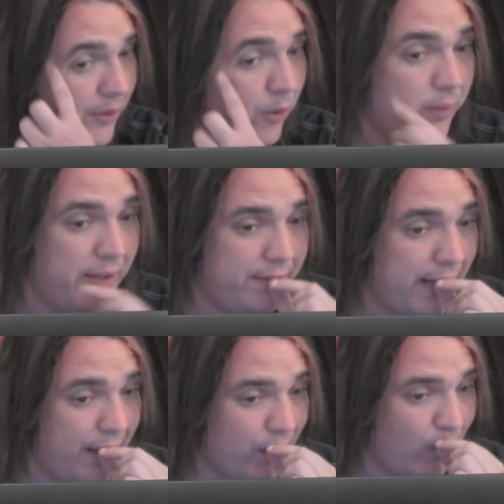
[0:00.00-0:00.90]
who want to
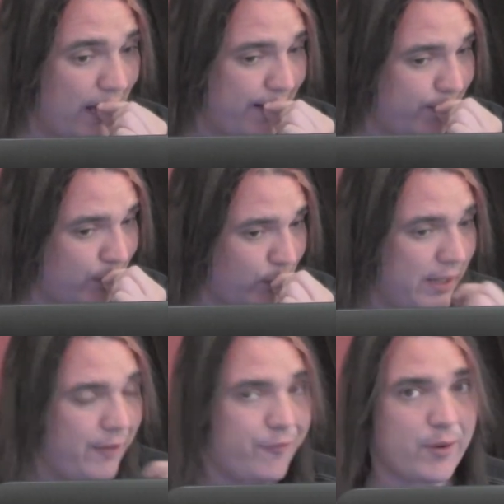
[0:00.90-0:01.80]
take the water
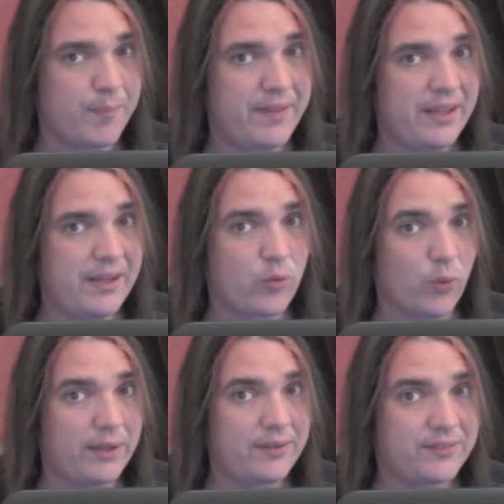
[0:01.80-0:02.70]
away from the
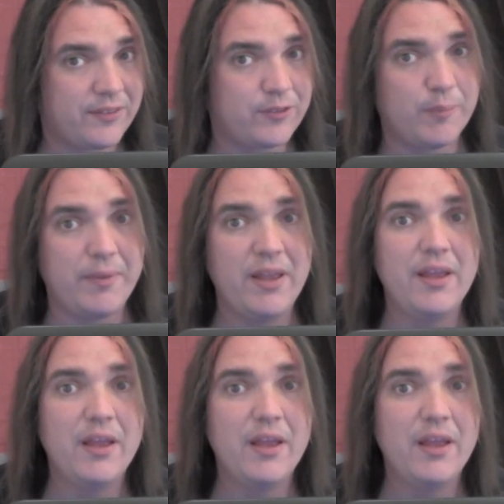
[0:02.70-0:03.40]
cooling system